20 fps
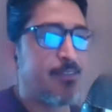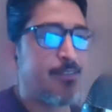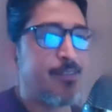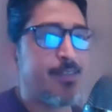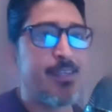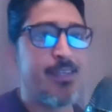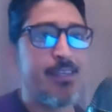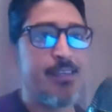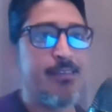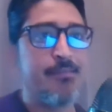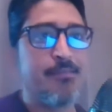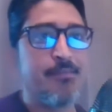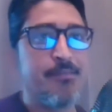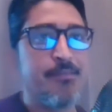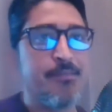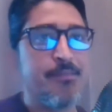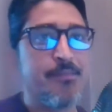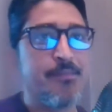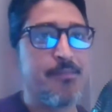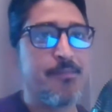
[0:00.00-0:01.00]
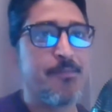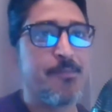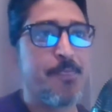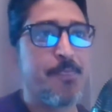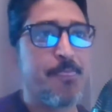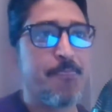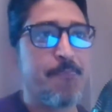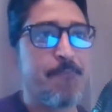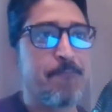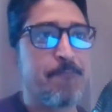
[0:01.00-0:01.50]
a
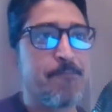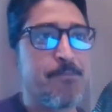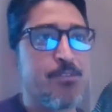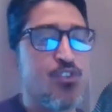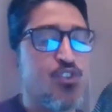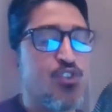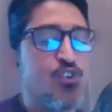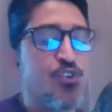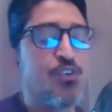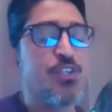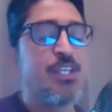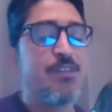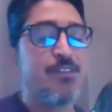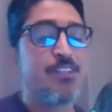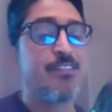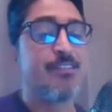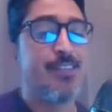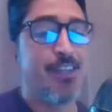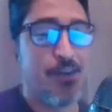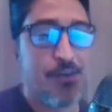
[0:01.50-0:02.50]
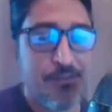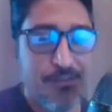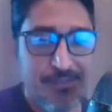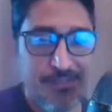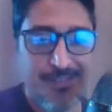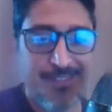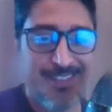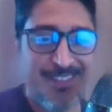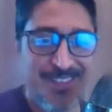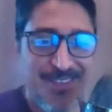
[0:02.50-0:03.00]
journey of itself.